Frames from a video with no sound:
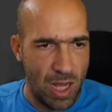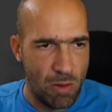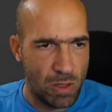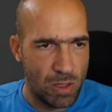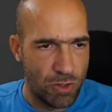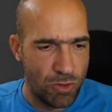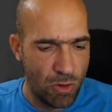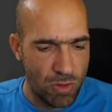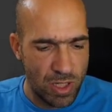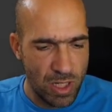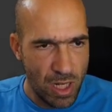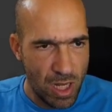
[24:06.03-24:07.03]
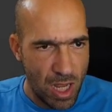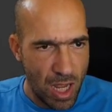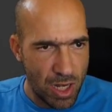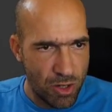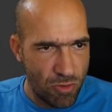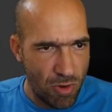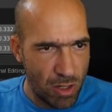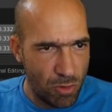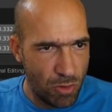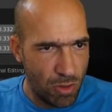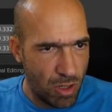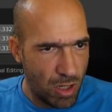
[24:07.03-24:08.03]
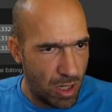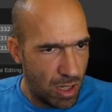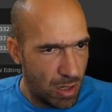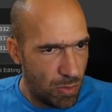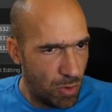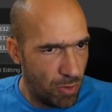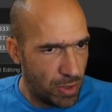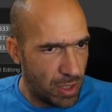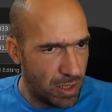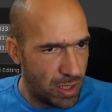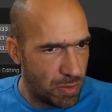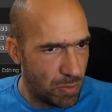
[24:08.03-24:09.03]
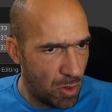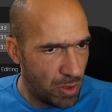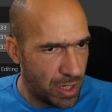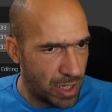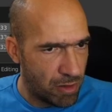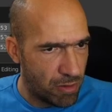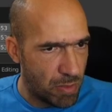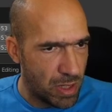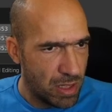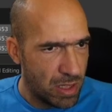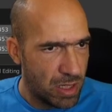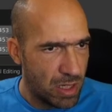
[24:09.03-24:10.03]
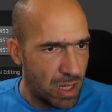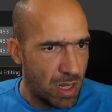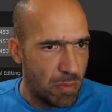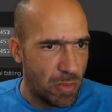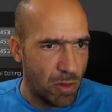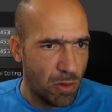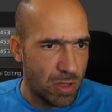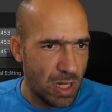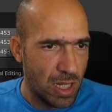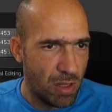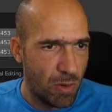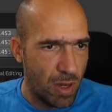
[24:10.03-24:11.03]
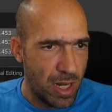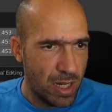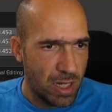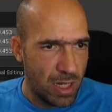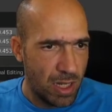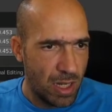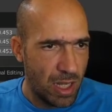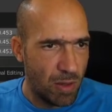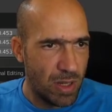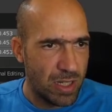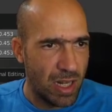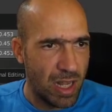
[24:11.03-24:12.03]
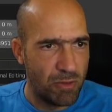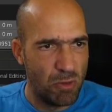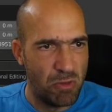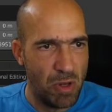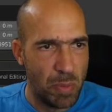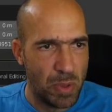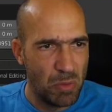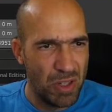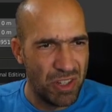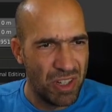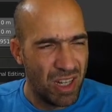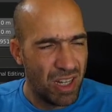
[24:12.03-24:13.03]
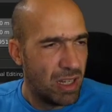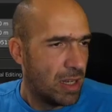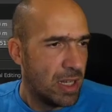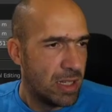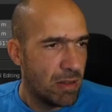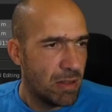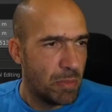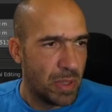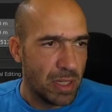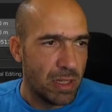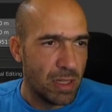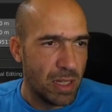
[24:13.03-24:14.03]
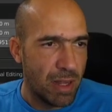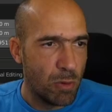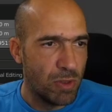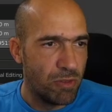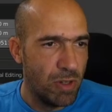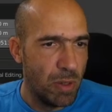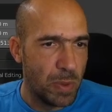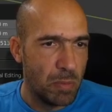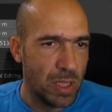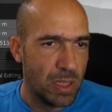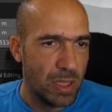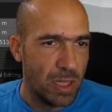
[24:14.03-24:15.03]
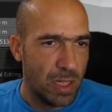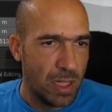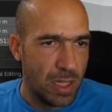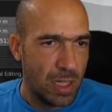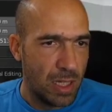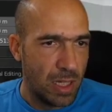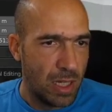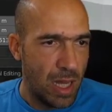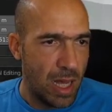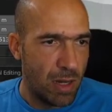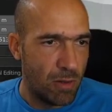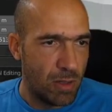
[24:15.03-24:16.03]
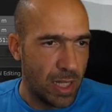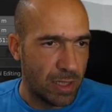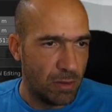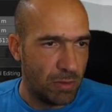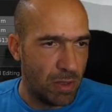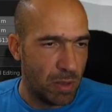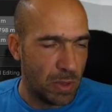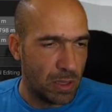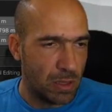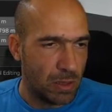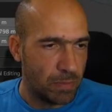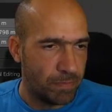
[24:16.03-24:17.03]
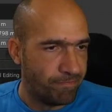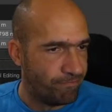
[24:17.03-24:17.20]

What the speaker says: I will Control Z and try to move it in small increments, because otherwise I have to flip it, which is not a big deal. I will flip it, but I don't like to flip it.